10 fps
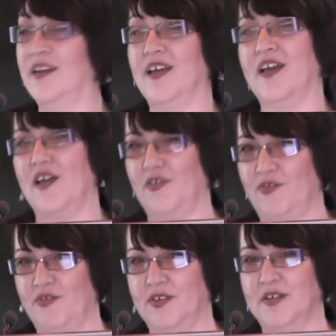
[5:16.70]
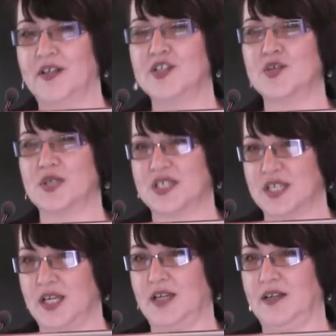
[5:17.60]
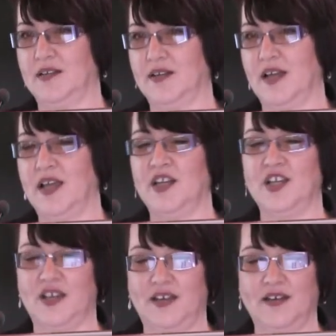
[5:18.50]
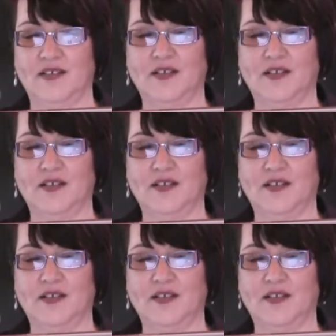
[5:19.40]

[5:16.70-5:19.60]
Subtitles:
F to a C in a year.